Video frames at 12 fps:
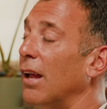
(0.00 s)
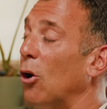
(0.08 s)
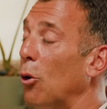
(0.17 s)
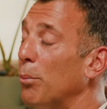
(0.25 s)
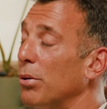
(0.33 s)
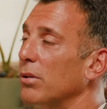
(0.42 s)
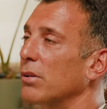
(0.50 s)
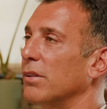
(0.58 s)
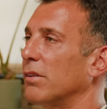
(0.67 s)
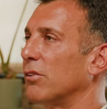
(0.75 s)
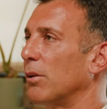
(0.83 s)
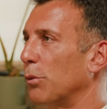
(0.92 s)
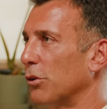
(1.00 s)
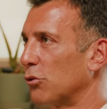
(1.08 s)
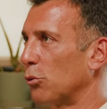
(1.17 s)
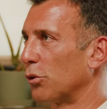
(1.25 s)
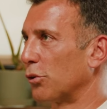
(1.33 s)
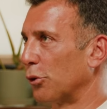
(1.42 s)
hope this is somewhat
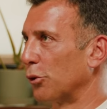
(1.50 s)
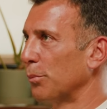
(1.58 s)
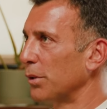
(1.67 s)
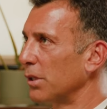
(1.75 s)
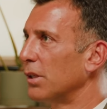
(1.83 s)
short-term.